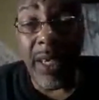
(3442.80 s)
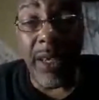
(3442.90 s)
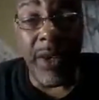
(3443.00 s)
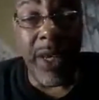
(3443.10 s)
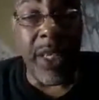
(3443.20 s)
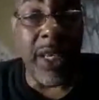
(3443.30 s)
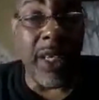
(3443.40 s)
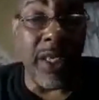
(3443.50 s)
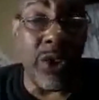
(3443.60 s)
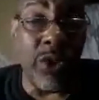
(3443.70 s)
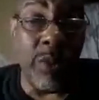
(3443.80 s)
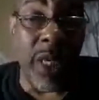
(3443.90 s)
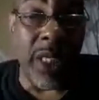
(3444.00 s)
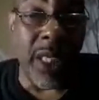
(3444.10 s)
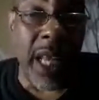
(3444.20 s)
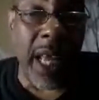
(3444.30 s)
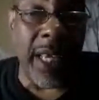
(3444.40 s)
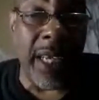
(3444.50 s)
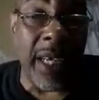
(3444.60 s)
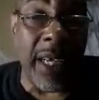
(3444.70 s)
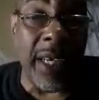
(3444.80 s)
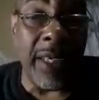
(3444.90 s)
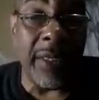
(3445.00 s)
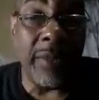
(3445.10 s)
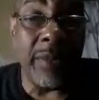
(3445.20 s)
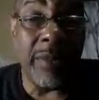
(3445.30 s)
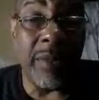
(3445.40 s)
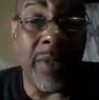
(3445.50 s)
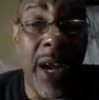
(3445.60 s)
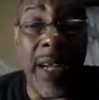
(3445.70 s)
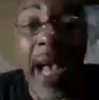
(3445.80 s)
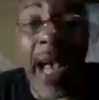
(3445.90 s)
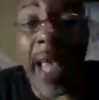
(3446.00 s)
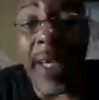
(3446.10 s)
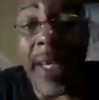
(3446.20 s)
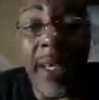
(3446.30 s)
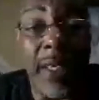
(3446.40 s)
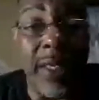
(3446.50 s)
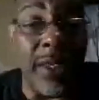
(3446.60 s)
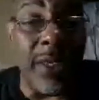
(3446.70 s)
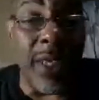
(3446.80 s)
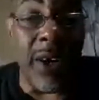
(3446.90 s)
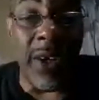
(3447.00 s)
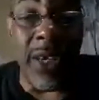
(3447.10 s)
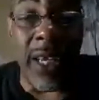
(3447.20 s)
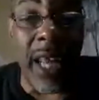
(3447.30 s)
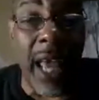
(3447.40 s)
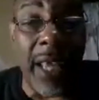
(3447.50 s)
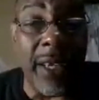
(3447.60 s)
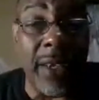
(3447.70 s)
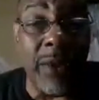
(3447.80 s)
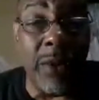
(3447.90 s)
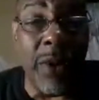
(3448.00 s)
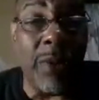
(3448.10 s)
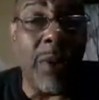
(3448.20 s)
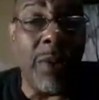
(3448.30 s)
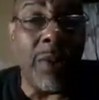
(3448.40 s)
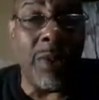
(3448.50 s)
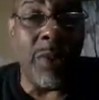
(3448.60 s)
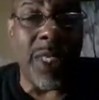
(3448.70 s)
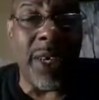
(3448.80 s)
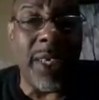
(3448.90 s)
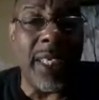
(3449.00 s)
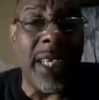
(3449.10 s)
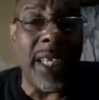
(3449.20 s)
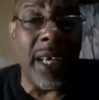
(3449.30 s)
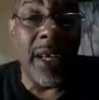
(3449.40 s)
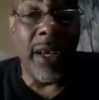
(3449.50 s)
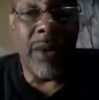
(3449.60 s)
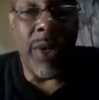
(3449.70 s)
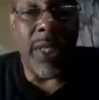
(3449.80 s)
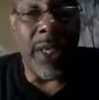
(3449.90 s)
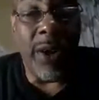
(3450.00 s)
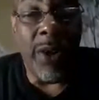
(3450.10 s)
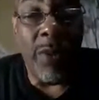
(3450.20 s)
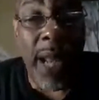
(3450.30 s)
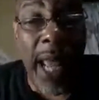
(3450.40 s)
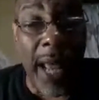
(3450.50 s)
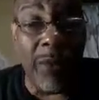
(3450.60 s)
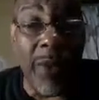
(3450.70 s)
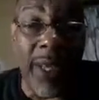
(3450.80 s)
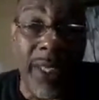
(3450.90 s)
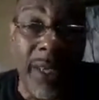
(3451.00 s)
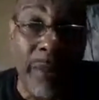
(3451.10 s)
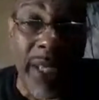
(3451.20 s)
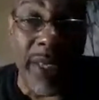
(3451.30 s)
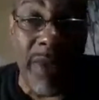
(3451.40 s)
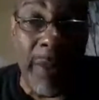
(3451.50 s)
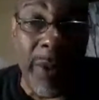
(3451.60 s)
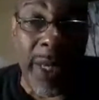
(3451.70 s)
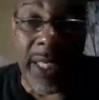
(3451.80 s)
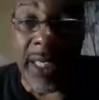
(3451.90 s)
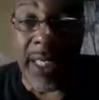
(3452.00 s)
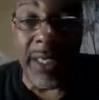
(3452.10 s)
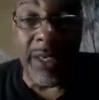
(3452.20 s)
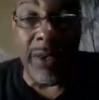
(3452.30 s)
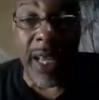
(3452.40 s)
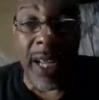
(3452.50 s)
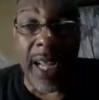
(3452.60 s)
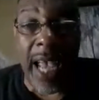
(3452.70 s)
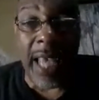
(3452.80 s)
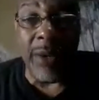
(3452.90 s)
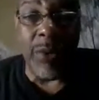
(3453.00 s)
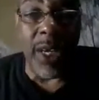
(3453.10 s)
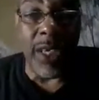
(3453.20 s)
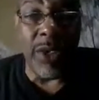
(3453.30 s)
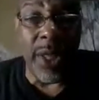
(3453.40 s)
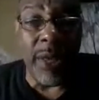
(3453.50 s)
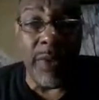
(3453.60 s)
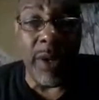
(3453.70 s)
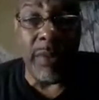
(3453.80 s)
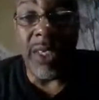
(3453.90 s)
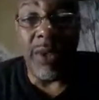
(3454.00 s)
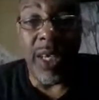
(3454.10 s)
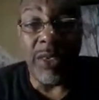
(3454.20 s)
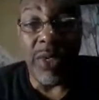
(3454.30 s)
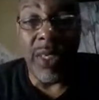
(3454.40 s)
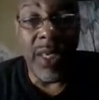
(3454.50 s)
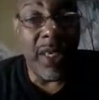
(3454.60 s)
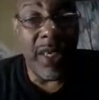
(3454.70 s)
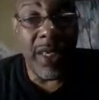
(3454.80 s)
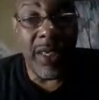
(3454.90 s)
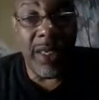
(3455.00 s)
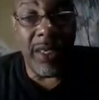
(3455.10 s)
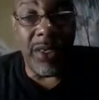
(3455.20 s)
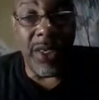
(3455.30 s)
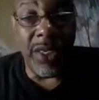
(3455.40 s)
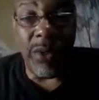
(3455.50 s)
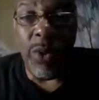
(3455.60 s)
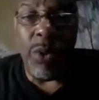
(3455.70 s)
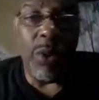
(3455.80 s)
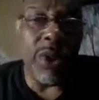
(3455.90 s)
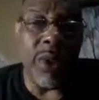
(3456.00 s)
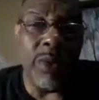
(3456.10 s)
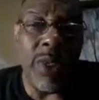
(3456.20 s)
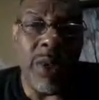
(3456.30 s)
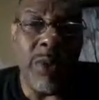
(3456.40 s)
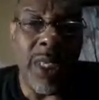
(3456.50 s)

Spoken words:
and then it looks too much like Al Qaeda. They all look alike. What's their agenda? Where's their homeland? Where is their base of operations? Like Al Qaeda, what country are they from? There's no country. You see, so why